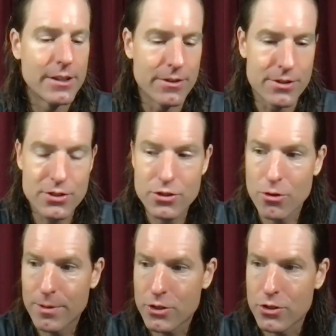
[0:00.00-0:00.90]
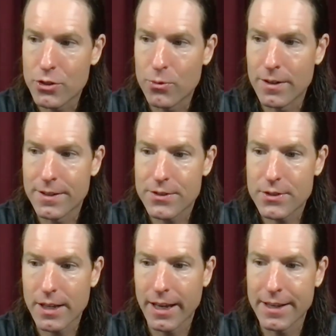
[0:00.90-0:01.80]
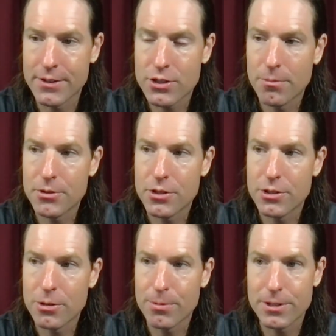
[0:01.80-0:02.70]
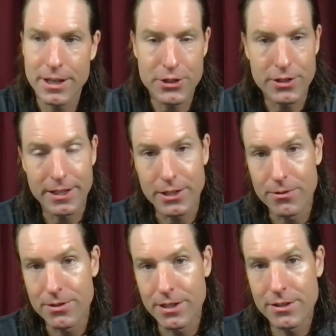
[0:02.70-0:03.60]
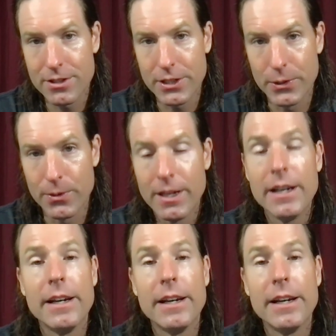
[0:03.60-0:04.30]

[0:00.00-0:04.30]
there's so much nuance and so much interpretation that goes into